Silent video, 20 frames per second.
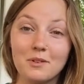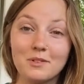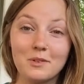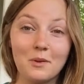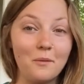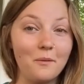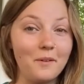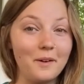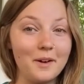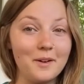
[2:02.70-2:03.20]

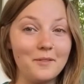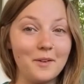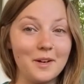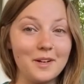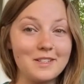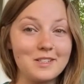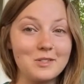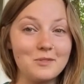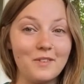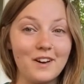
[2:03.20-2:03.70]
don't worry about
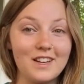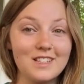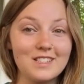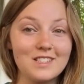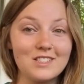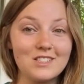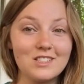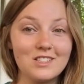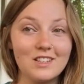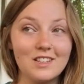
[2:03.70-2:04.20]
it too
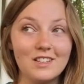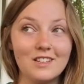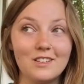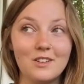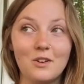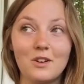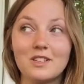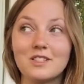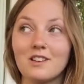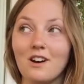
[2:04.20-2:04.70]
much.
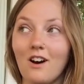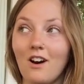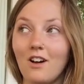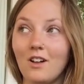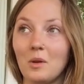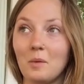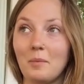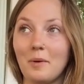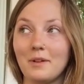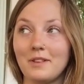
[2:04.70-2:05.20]
Yoga is
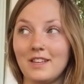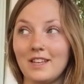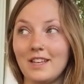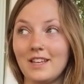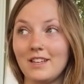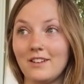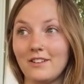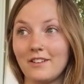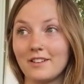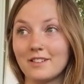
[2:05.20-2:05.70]
all about the
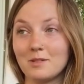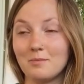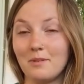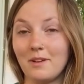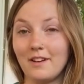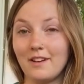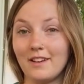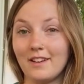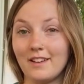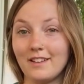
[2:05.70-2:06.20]
inner
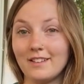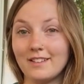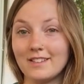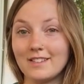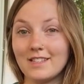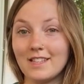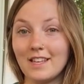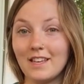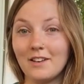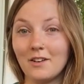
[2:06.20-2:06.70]
experience,
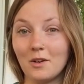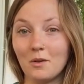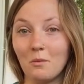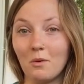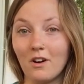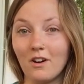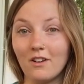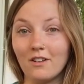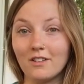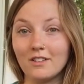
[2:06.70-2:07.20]
the inner
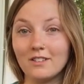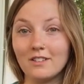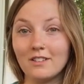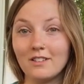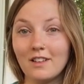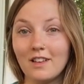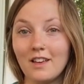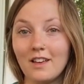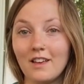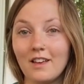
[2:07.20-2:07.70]
world,
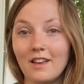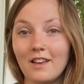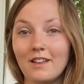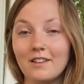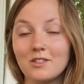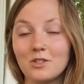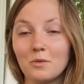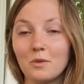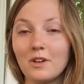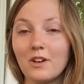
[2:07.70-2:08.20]

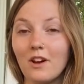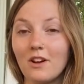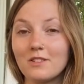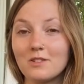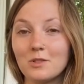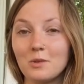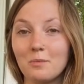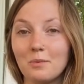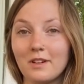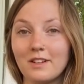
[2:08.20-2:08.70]
and so we're not
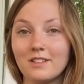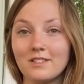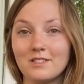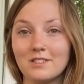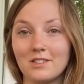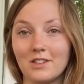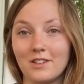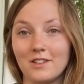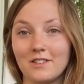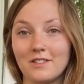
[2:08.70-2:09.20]
super
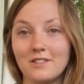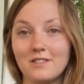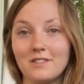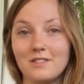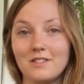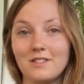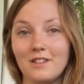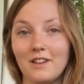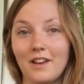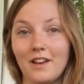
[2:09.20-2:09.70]
concerned
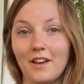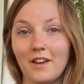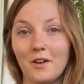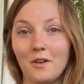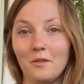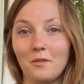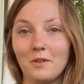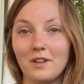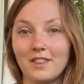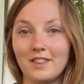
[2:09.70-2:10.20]

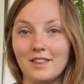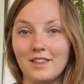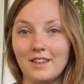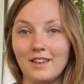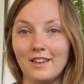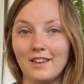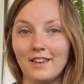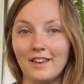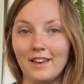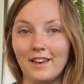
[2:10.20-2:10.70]
with
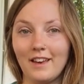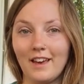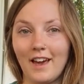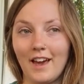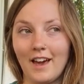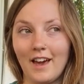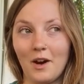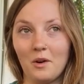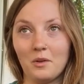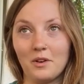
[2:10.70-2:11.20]
the
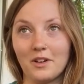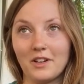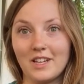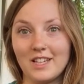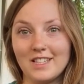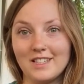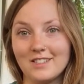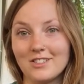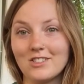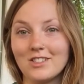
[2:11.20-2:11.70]
outer
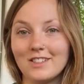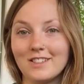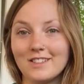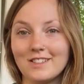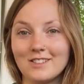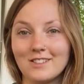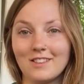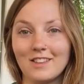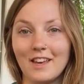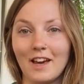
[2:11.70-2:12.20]

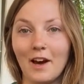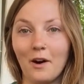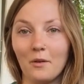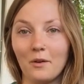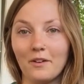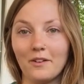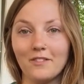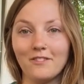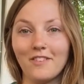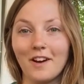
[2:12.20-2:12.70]
conditions or the
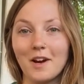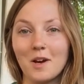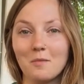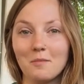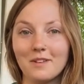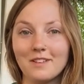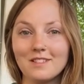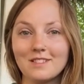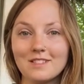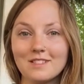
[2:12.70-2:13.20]
outer
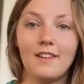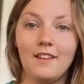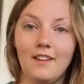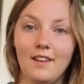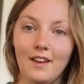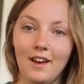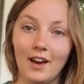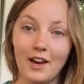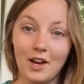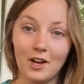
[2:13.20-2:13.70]
environment.
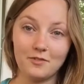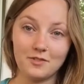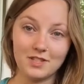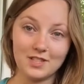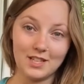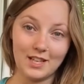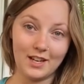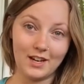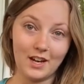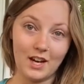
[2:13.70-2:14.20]
I often
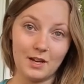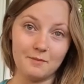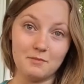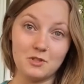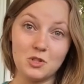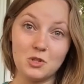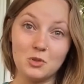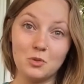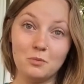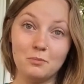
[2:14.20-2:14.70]
hear, I'm
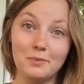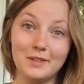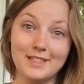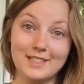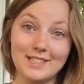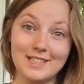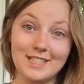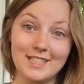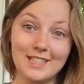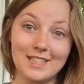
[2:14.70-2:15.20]
too
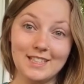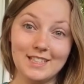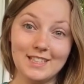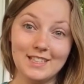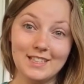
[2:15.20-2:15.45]
busy.